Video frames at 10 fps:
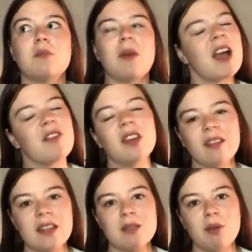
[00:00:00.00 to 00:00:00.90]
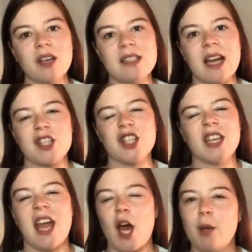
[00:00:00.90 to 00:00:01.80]
I feel like this book has
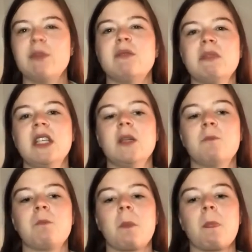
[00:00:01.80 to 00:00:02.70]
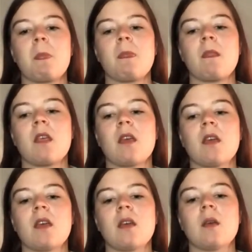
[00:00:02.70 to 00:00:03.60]
actually helped me
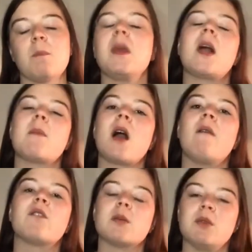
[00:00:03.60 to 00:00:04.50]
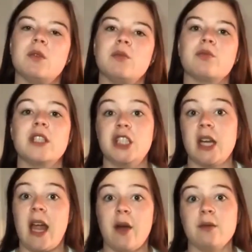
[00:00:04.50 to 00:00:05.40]
become comfortable
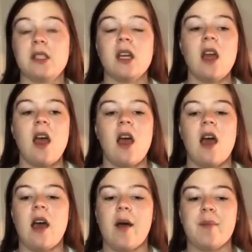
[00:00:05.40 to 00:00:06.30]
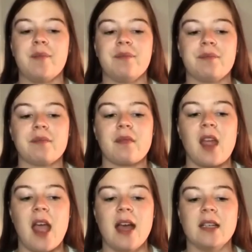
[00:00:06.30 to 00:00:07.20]
reaching out
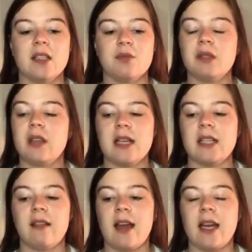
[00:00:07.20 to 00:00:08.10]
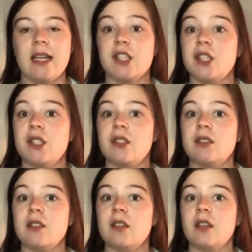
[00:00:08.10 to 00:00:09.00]
and realizing that it's
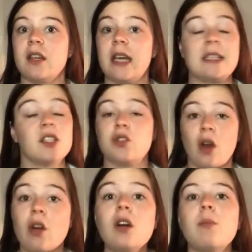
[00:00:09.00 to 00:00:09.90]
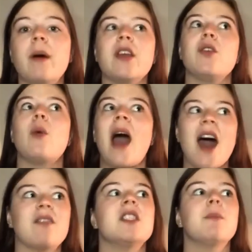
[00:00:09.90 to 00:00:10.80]
a struggle, but you
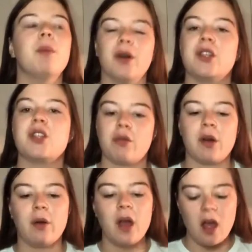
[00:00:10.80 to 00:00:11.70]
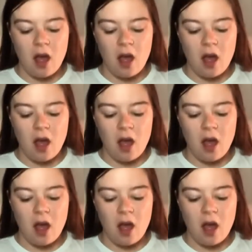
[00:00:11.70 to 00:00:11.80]
have to push through.